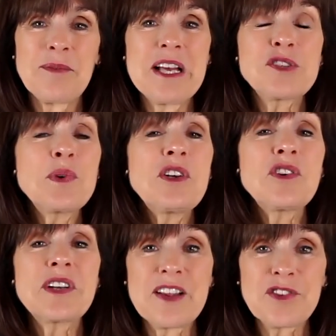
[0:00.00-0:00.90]
as we
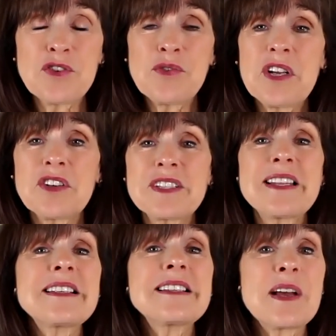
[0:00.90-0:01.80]
look at the new year's,
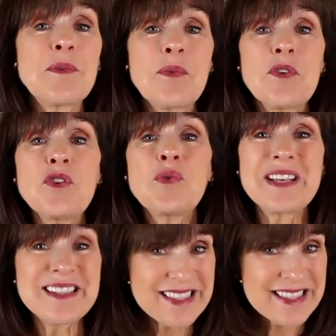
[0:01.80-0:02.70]
things that you
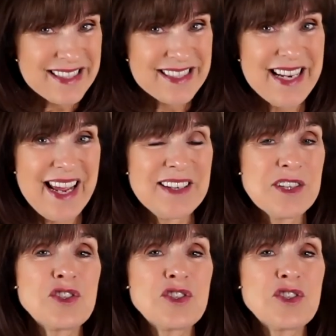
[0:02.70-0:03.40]
can sustain.